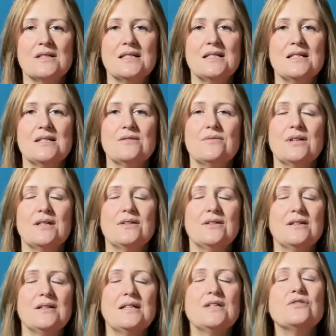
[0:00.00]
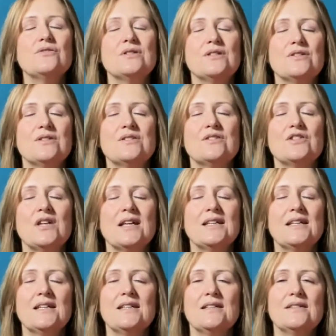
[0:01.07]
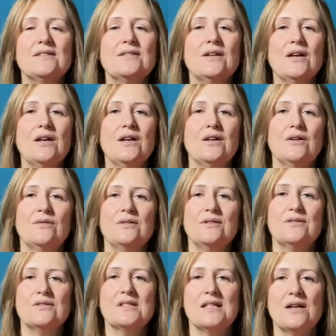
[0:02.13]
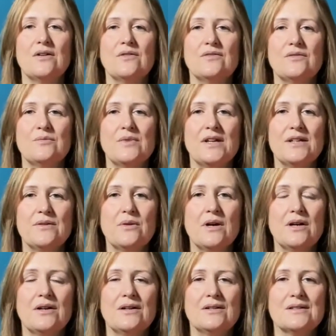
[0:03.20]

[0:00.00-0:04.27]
This is where you can literally just check in with yourself and where you are.